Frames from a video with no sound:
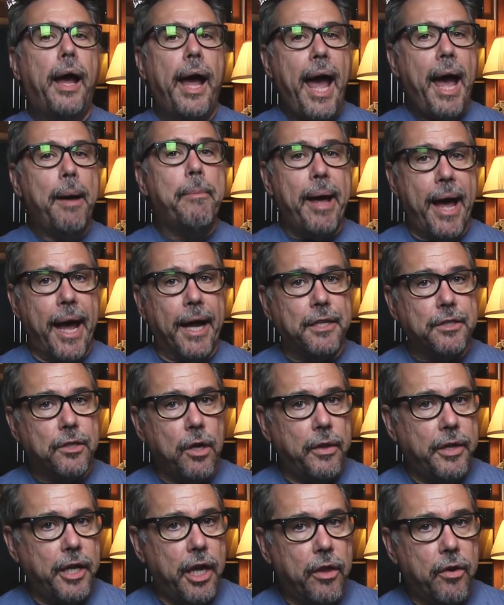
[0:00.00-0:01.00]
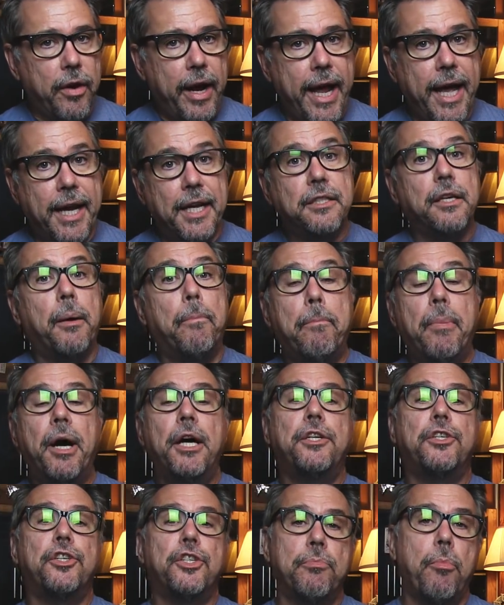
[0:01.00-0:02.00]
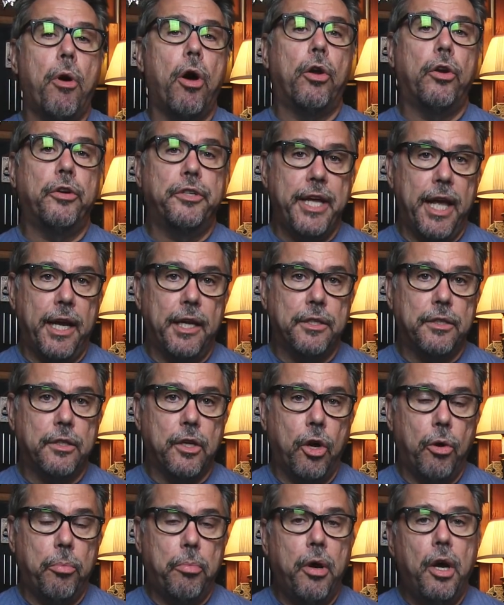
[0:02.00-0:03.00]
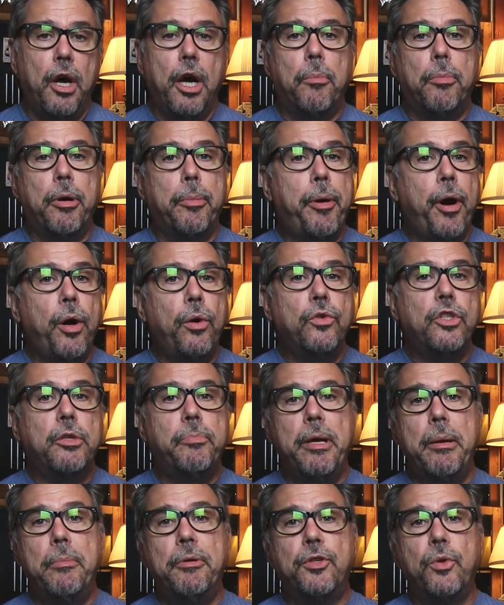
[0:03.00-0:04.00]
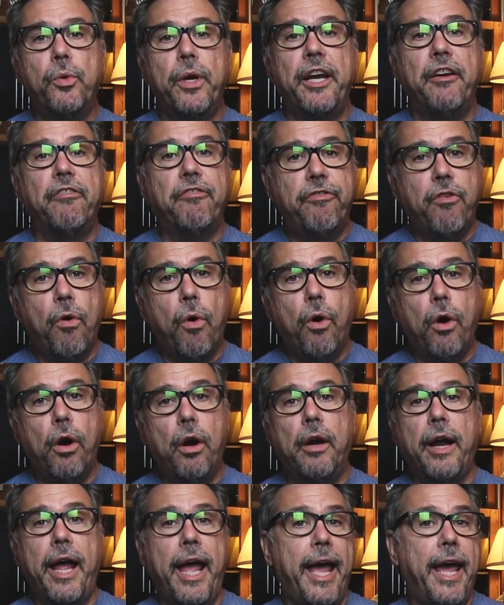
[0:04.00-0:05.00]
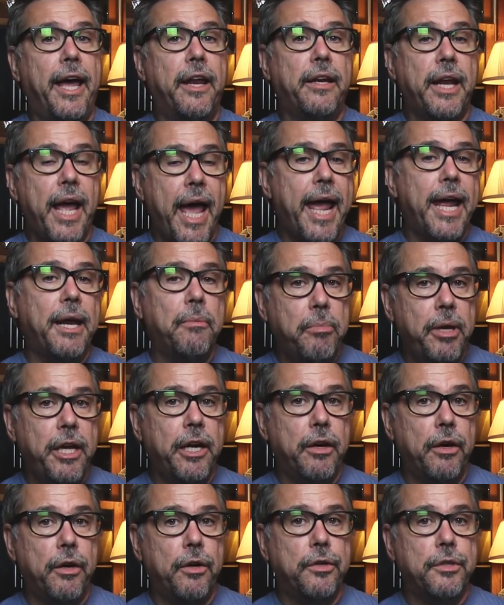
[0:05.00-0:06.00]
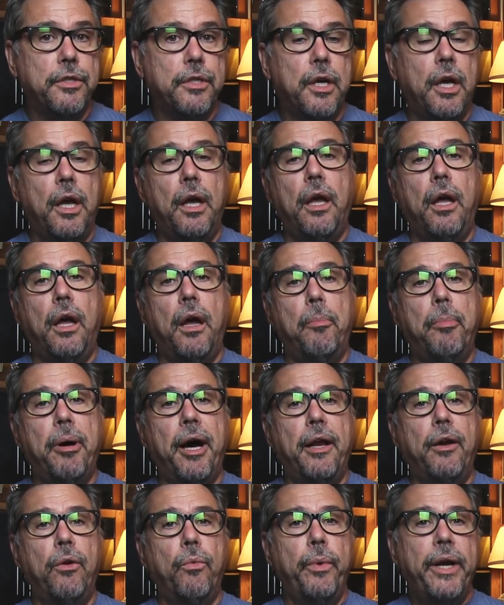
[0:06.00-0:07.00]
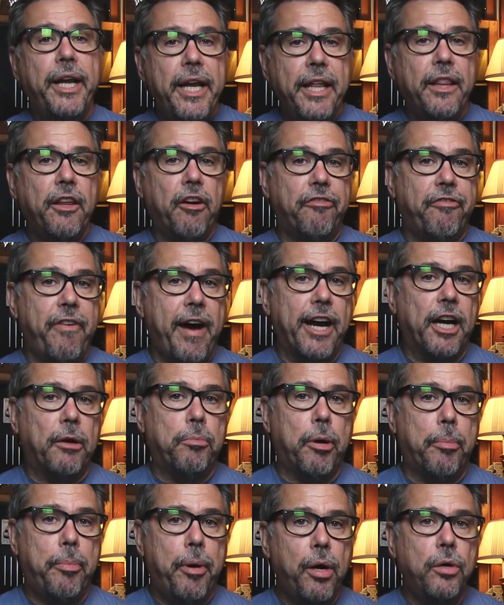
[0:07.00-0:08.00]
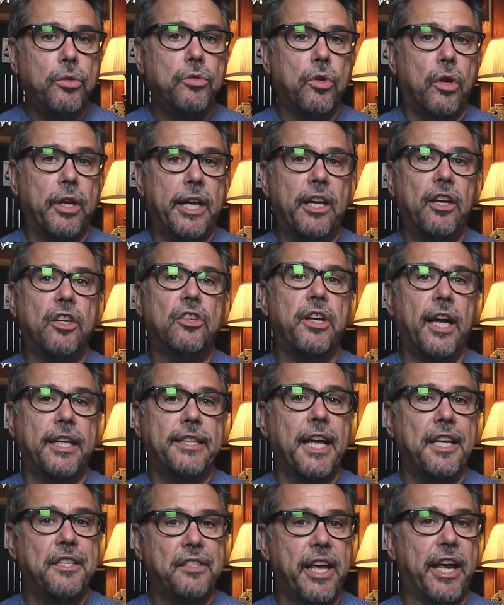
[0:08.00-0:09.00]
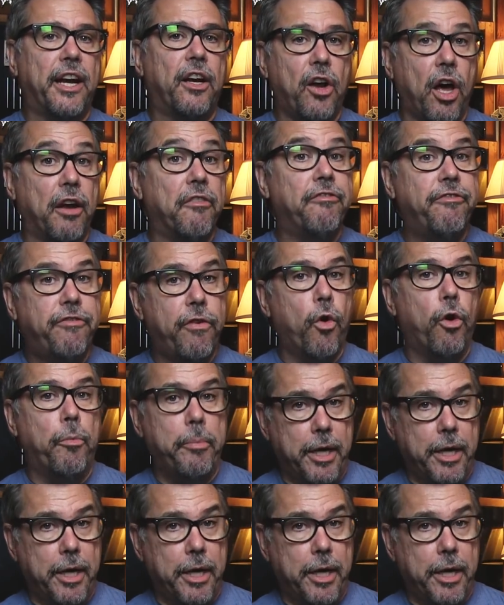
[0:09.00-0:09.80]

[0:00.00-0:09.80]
HabEx, on the other hand, is a much smaller telescope, proposed to be between 4 and 8 meters, but reading their final proposal, it looks like they settled on 4